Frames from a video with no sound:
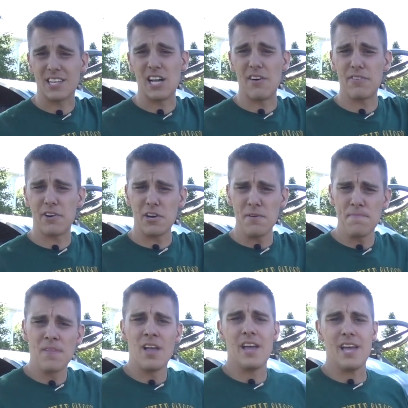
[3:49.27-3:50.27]
the governor.
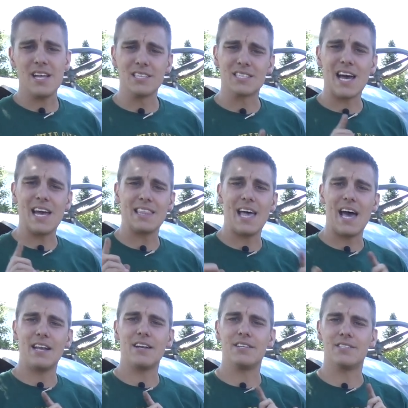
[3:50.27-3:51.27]
Inside
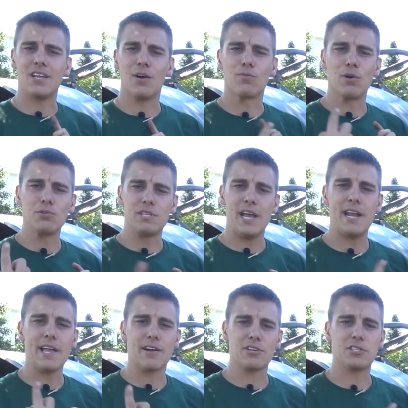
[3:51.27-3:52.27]
that is a
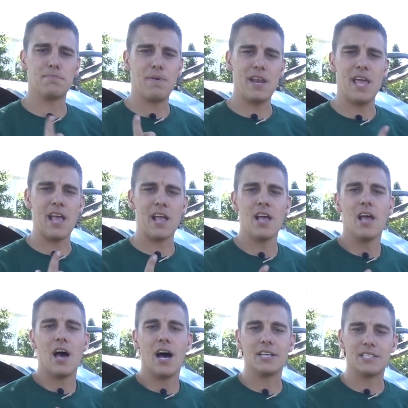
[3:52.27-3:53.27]
rotating or spinning
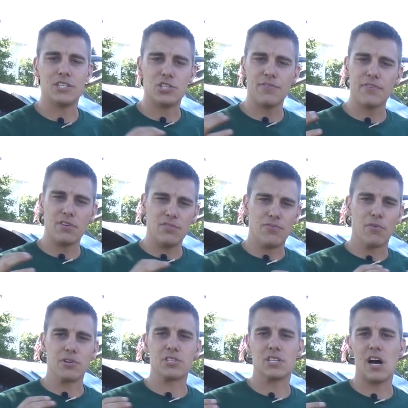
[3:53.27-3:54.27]
centrifugal
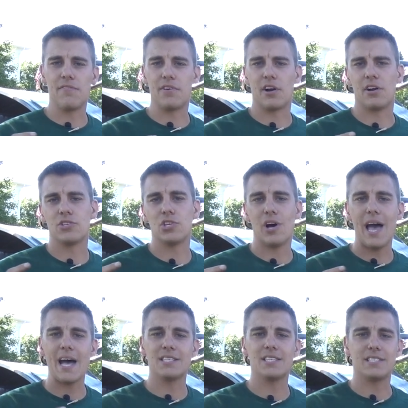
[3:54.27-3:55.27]
force governor. So
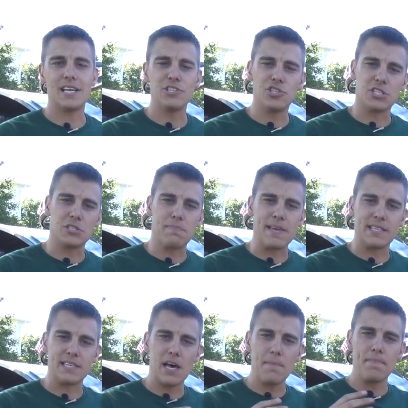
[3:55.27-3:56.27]
as this engine
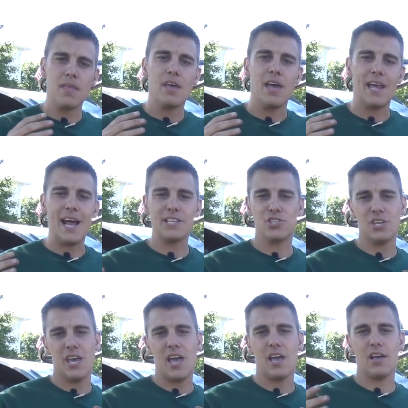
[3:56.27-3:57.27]
speeds up, it
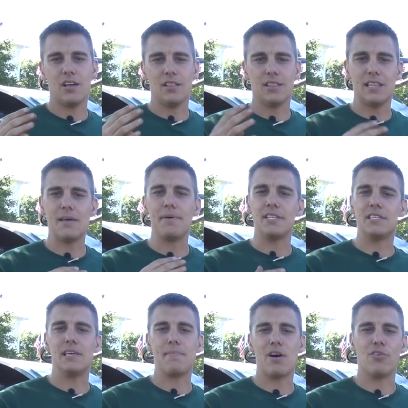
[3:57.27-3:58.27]
actually limits
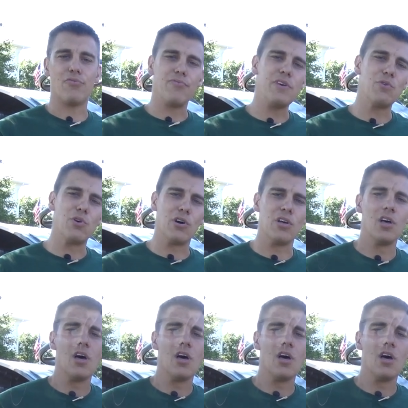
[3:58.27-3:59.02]
the amount of fuel